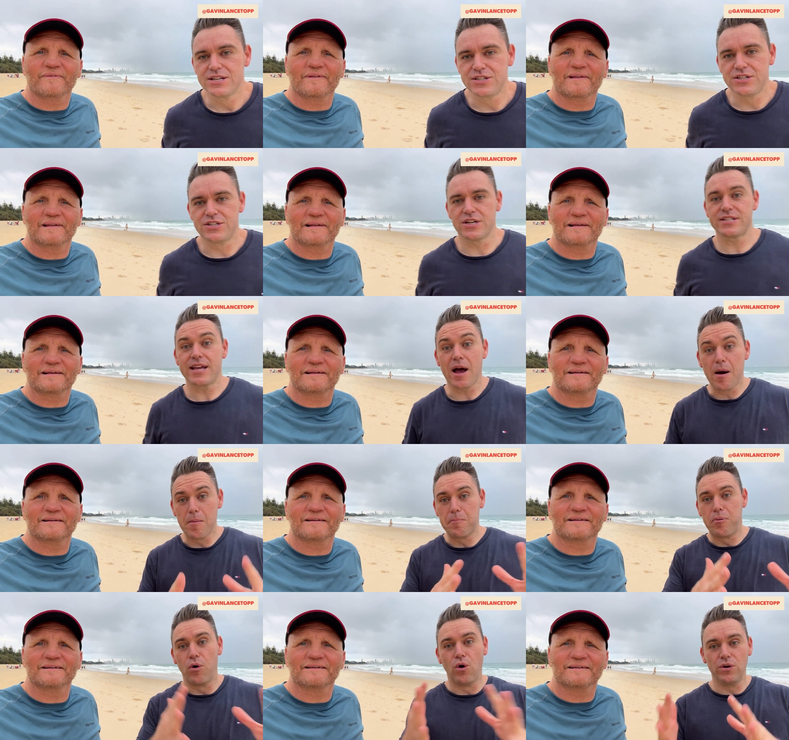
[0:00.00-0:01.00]
Speaker 1: just how
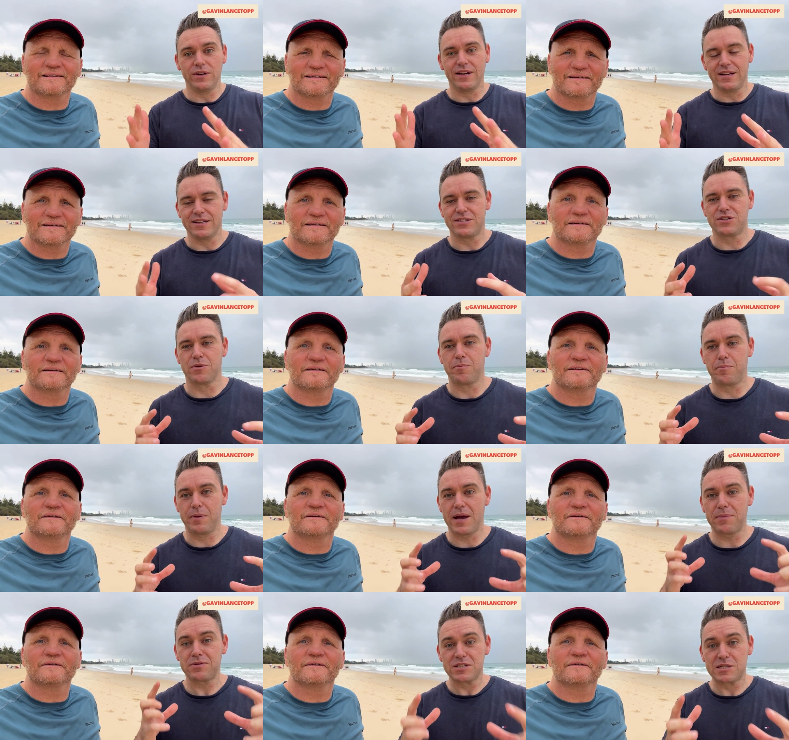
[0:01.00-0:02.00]
important it is to
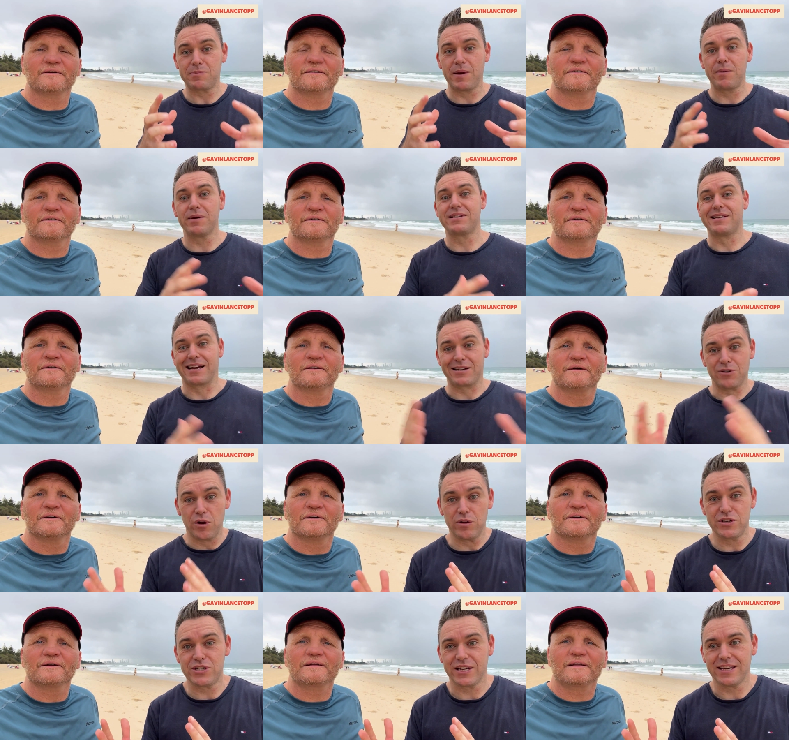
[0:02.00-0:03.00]
be up to speed with
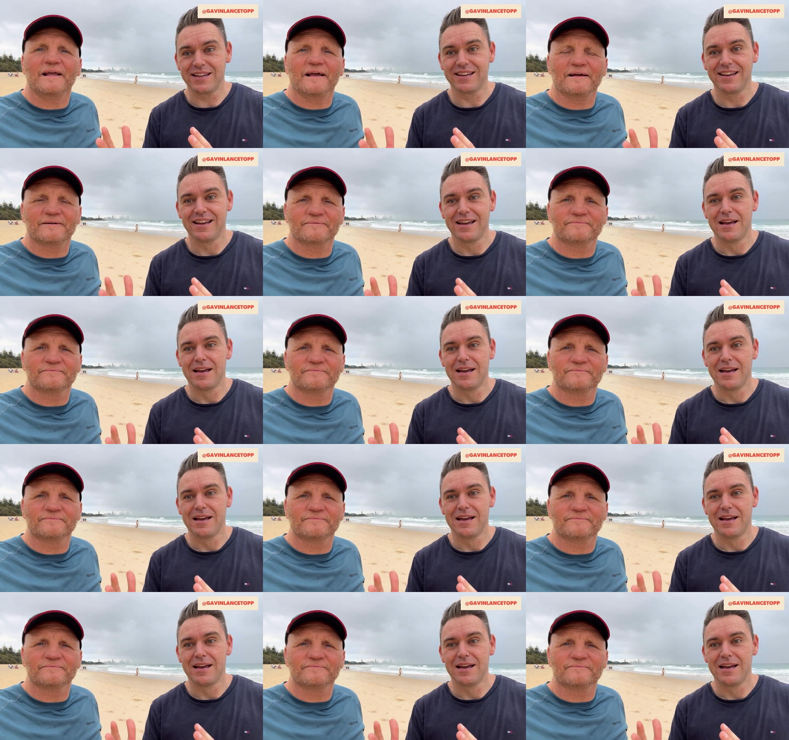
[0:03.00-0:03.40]
technology. Yeah.